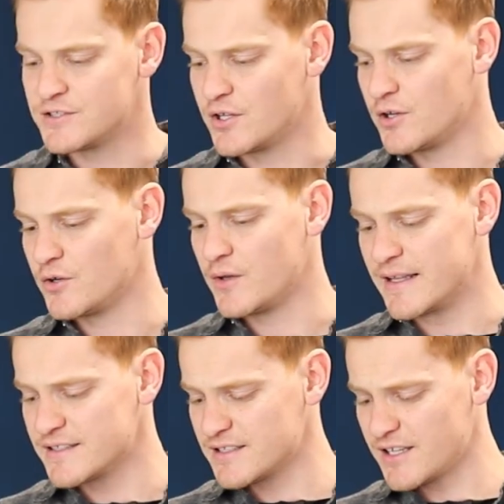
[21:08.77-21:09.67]
so
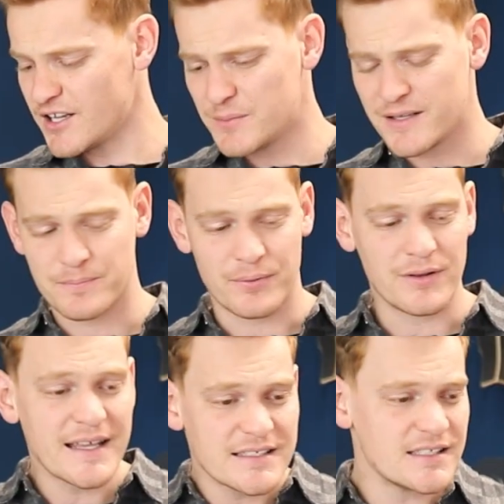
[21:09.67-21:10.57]
it's gonna be
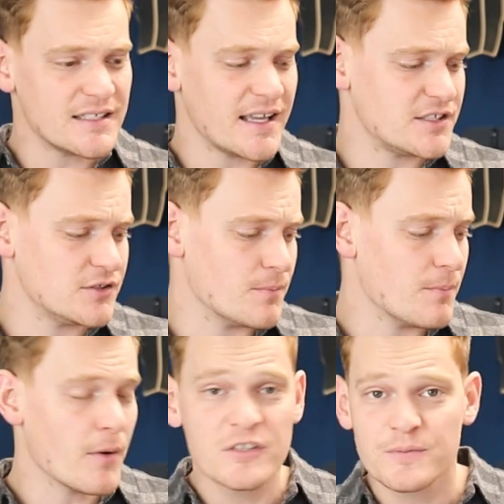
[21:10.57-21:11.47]
plenty to get you to
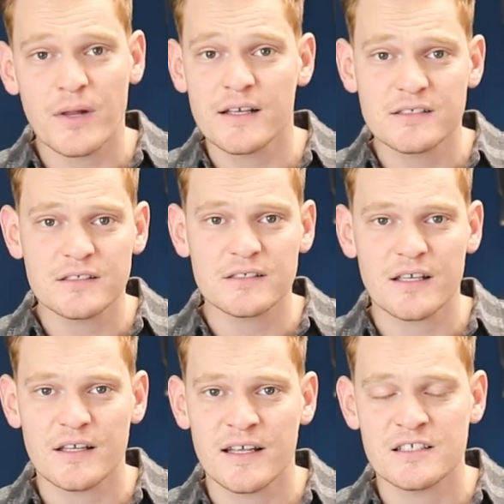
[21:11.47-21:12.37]
most places
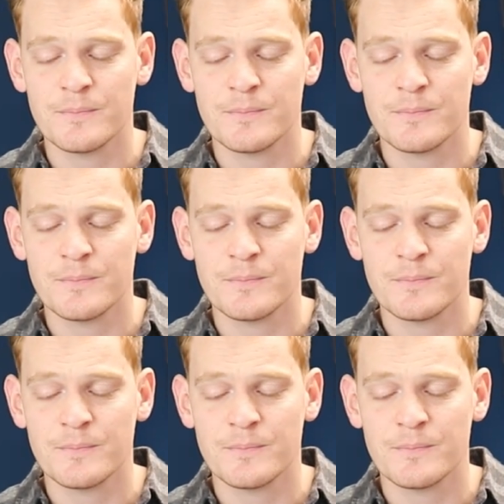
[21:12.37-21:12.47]
that you need to